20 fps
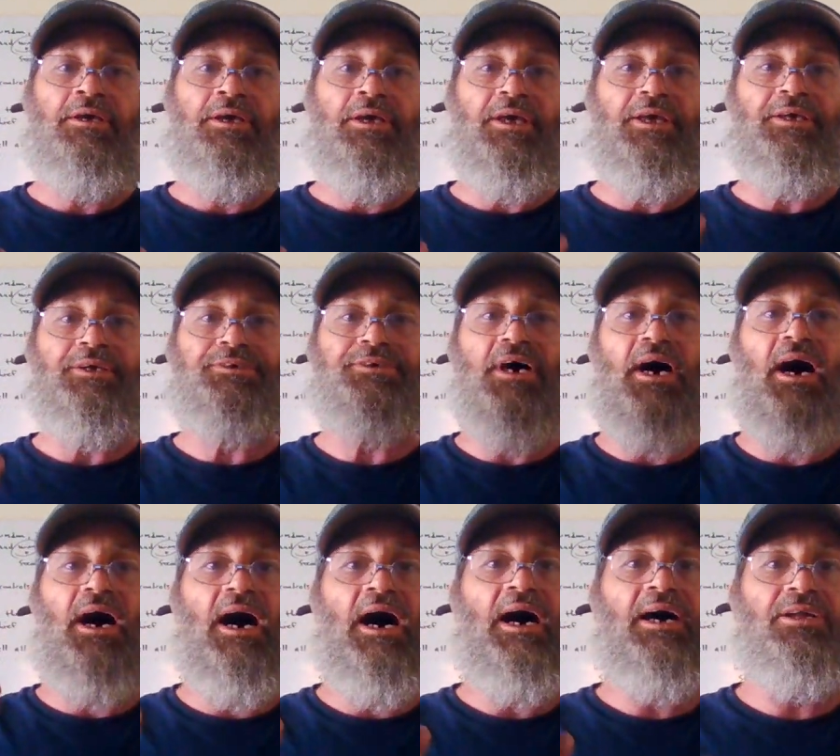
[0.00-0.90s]
is
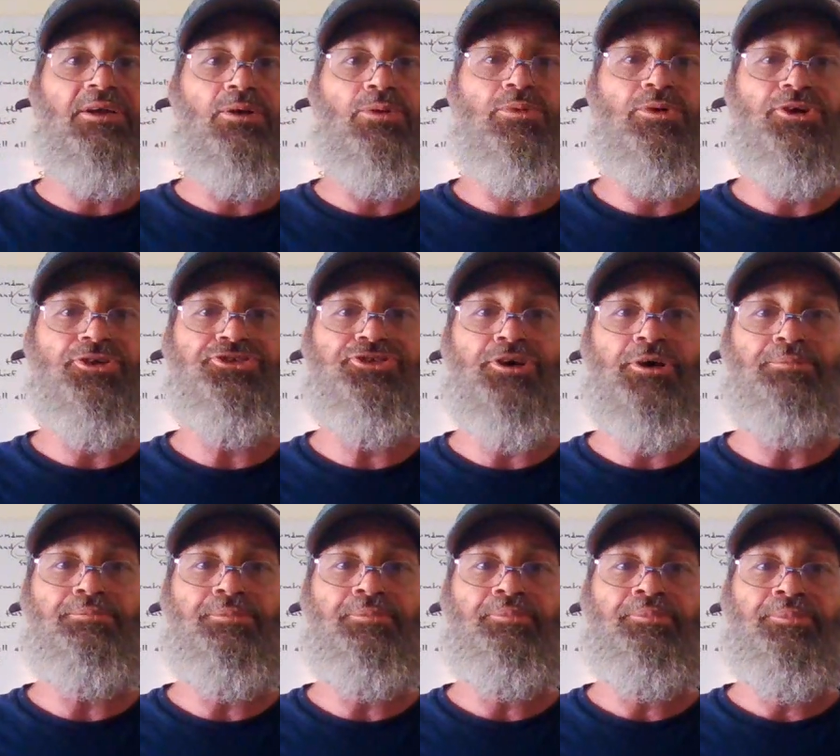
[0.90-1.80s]
idol
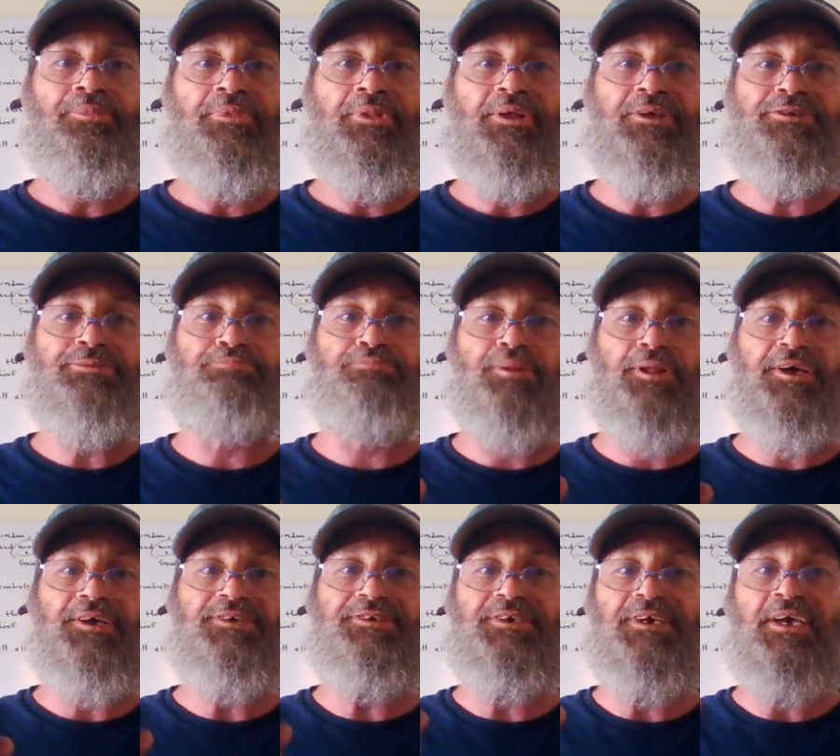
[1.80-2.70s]
worship. It's
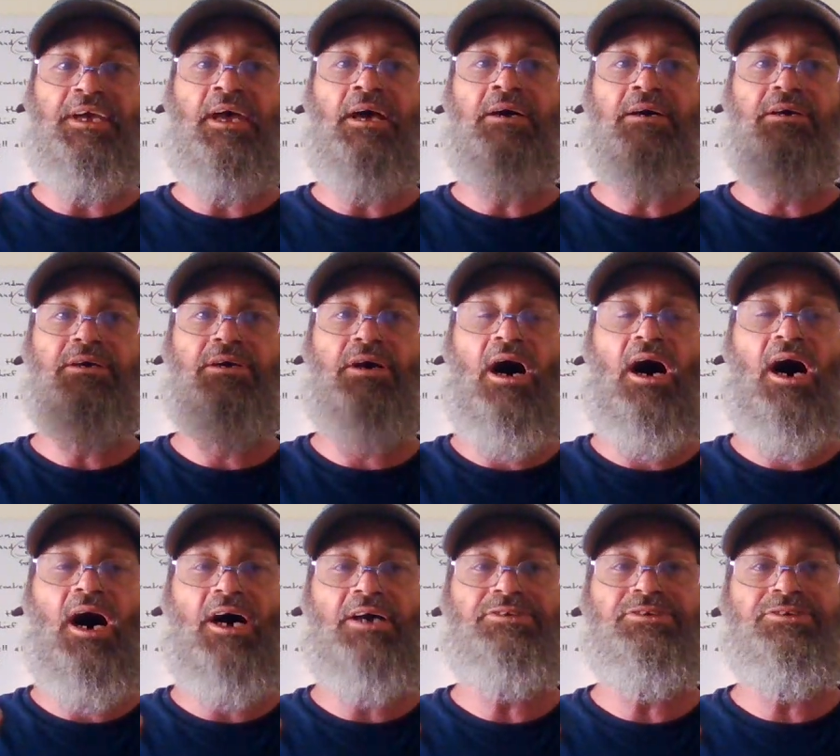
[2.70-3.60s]
placing
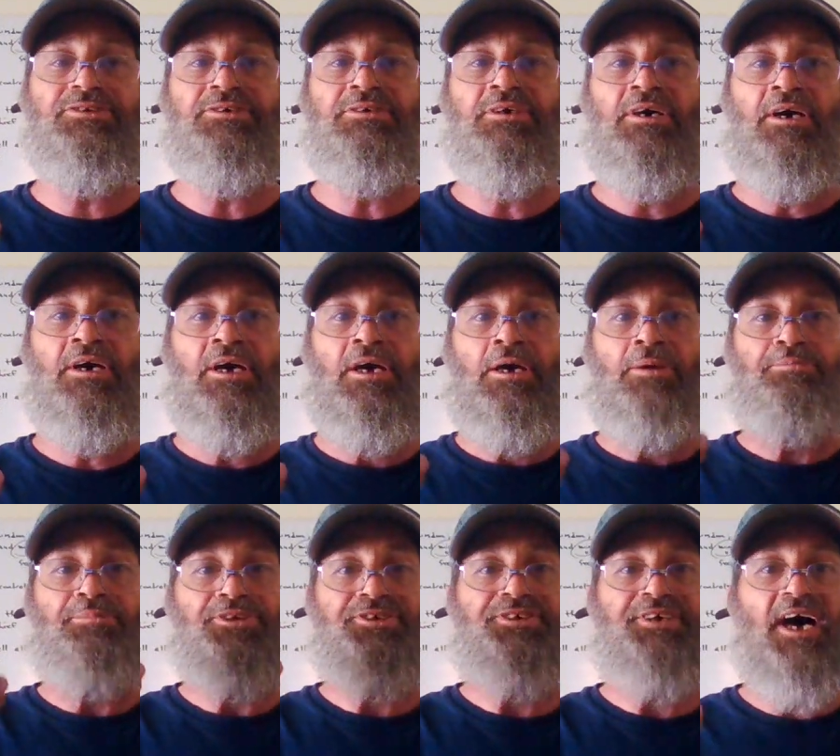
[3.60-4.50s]
gods
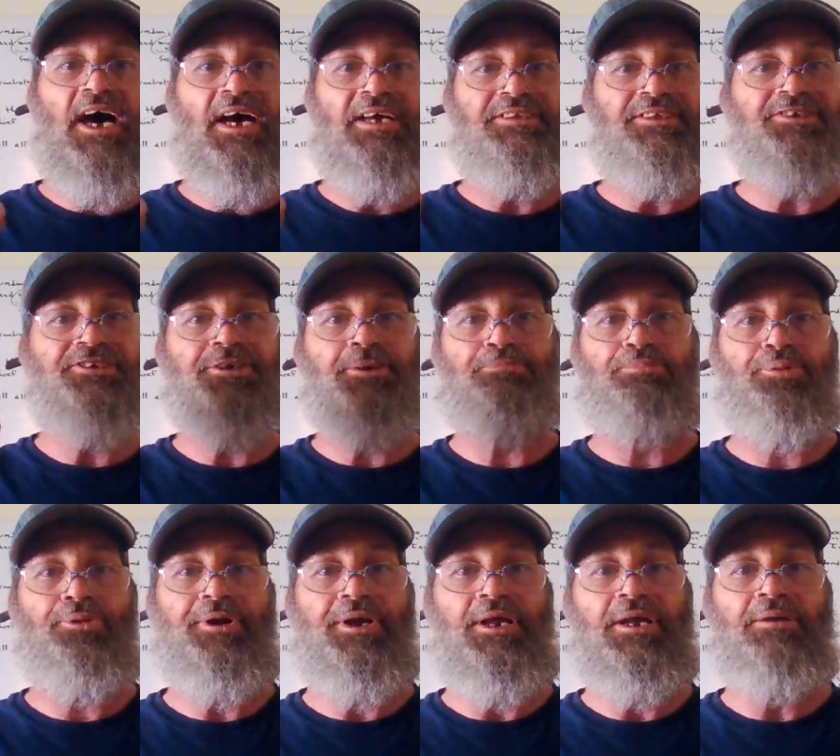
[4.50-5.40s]
beside the
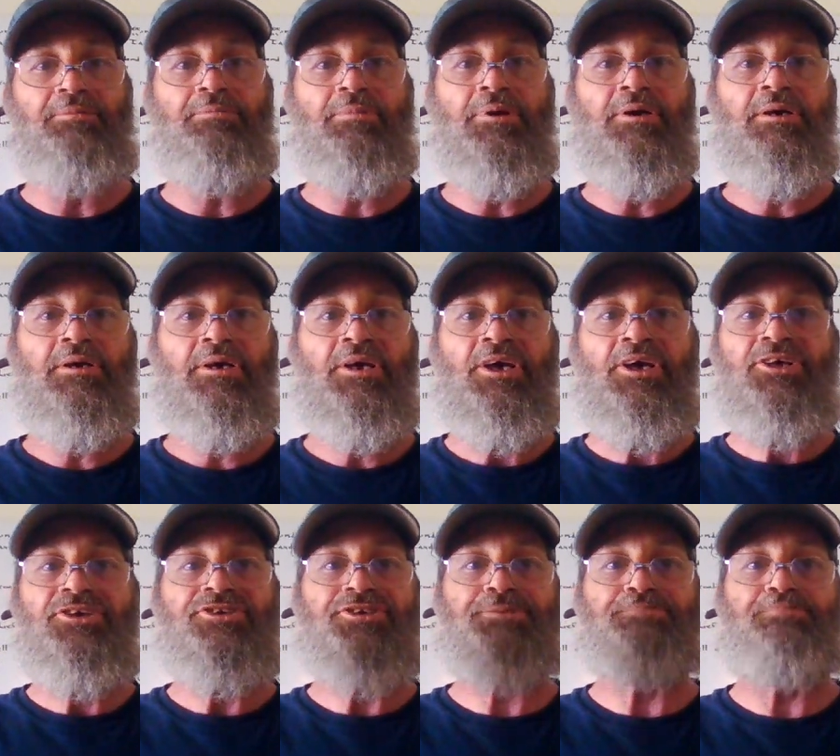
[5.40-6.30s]
supreme
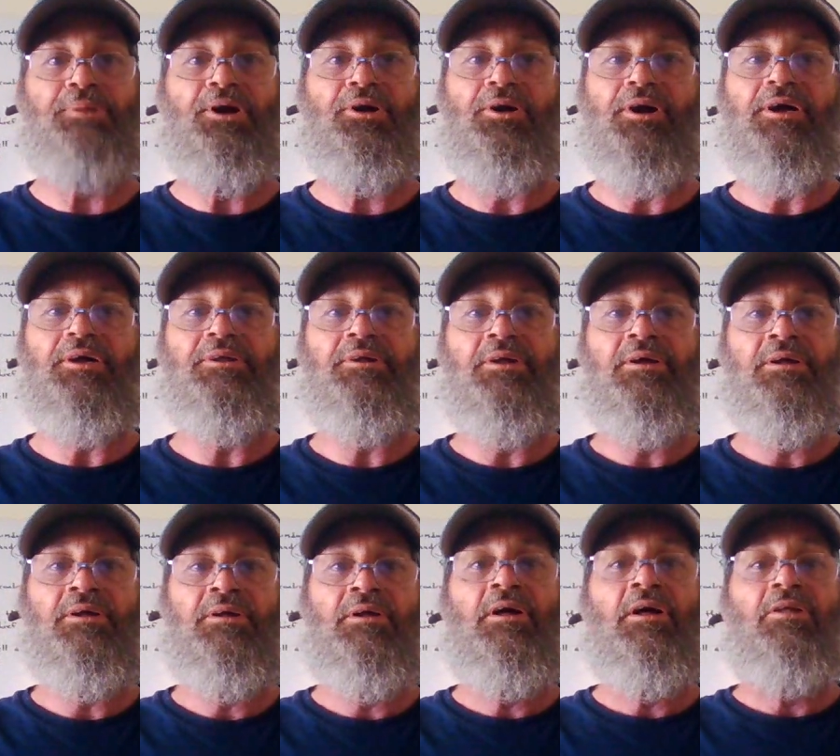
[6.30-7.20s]
spirit,
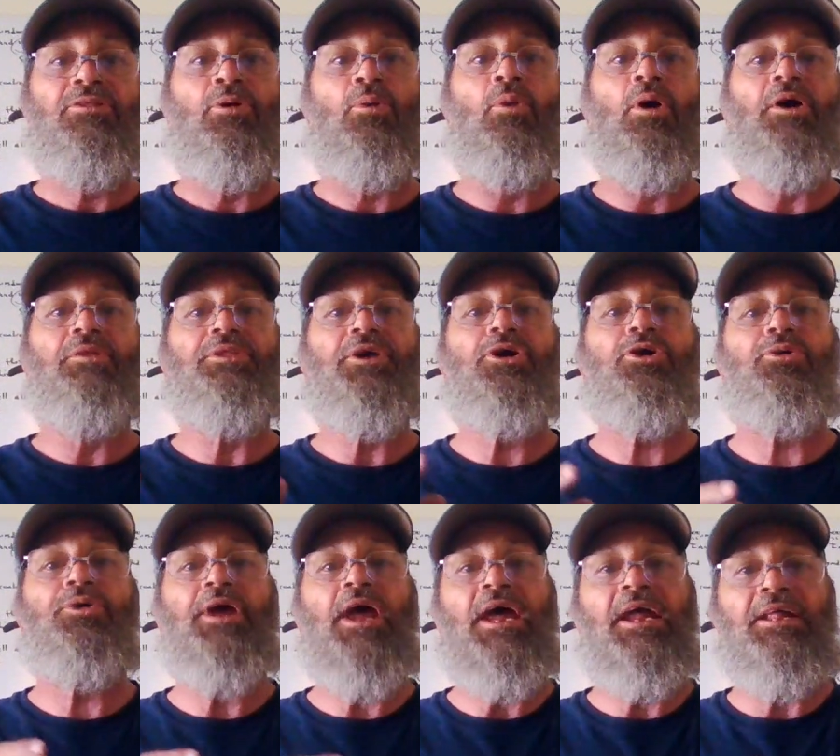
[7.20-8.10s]
the one that
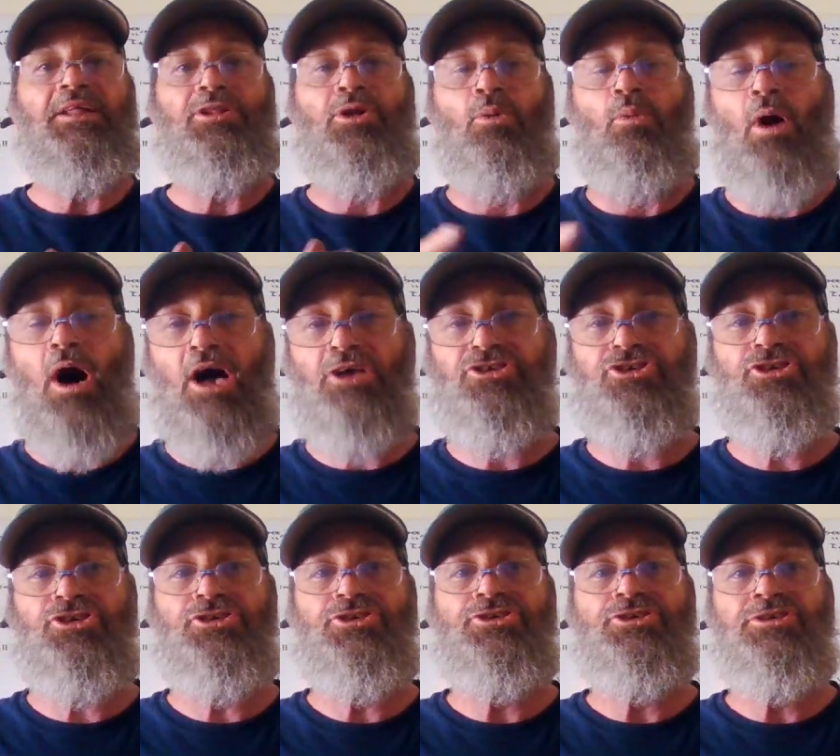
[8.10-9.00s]
created the
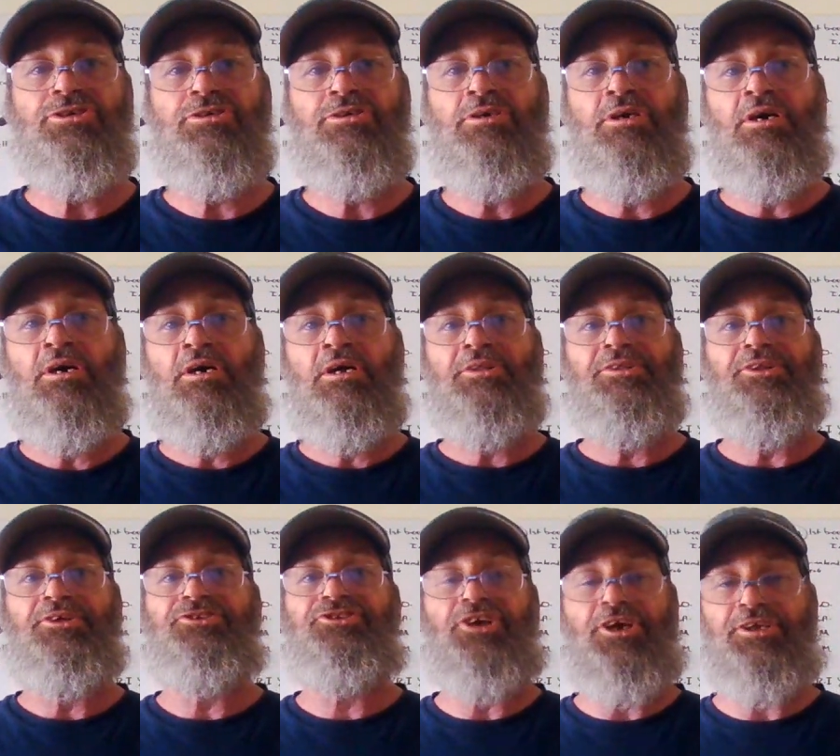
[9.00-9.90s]
watchers,
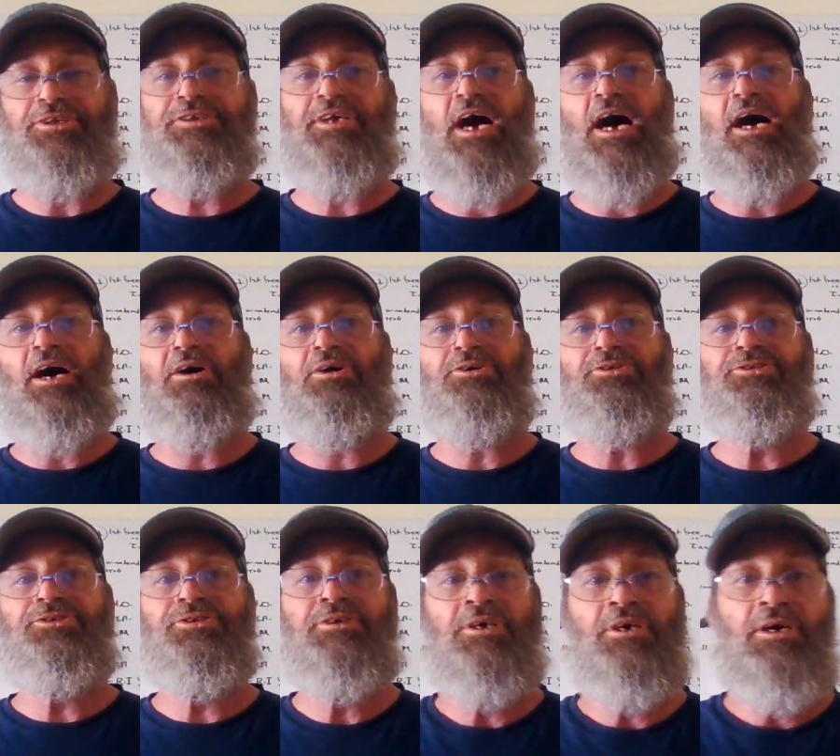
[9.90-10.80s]
the
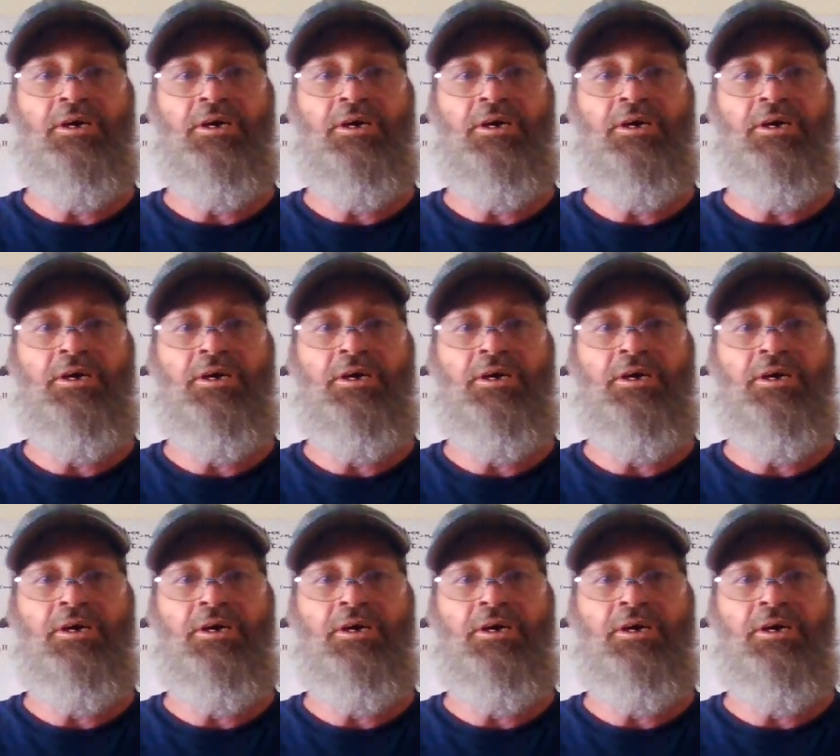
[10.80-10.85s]
Gentiles,